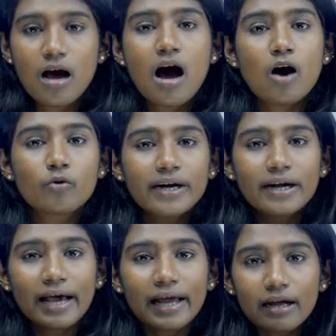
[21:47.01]
How did
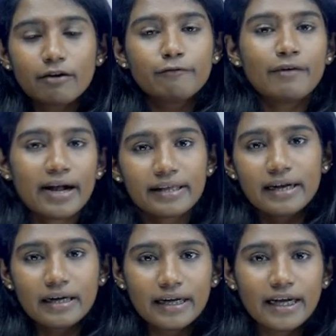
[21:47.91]
I felt
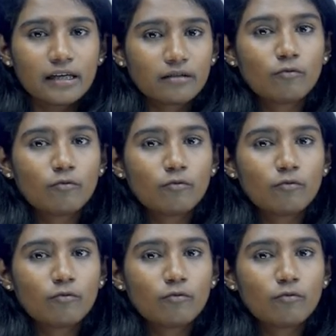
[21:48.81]
that heat?